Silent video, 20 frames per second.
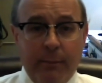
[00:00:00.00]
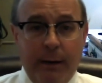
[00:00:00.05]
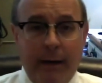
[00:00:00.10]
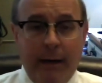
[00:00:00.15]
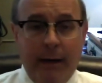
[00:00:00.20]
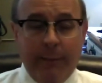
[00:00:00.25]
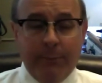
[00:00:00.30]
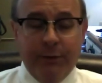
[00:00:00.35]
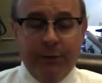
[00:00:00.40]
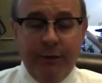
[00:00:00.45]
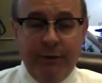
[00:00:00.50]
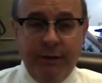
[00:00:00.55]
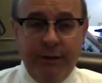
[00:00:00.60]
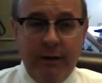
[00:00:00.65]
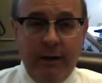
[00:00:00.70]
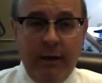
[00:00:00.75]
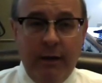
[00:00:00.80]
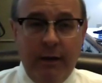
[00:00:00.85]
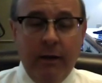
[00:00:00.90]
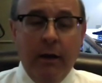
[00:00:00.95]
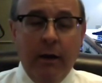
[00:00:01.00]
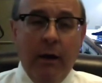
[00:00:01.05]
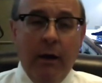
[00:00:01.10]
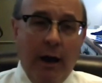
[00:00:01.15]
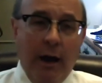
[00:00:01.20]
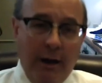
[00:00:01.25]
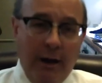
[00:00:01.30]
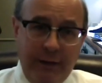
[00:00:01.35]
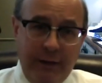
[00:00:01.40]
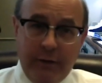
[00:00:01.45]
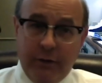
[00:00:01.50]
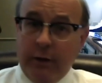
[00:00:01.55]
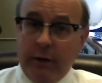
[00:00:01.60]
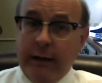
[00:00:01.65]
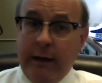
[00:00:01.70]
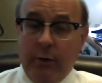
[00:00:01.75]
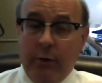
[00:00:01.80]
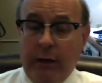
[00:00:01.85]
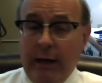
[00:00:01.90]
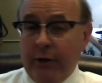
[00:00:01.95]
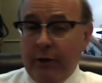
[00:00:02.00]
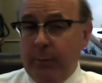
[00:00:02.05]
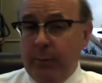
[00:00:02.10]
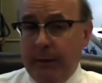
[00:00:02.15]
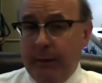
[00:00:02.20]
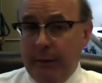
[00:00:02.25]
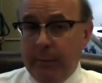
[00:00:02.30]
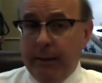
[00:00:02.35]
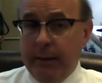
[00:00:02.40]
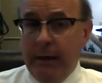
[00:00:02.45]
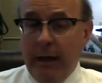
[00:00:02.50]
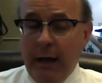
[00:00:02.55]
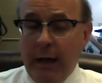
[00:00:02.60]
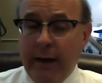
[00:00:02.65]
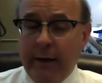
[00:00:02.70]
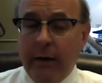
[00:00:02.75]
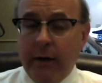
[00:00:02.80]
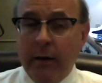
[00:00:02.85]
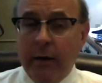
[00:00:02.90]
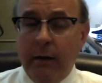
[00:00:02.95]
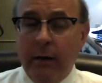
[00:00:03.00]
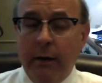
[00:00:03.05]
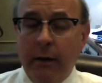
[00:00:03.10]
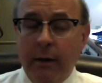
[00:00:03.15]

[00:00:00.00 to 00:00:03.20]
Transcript: by absentee. I think turnout will actually be a little bit higher.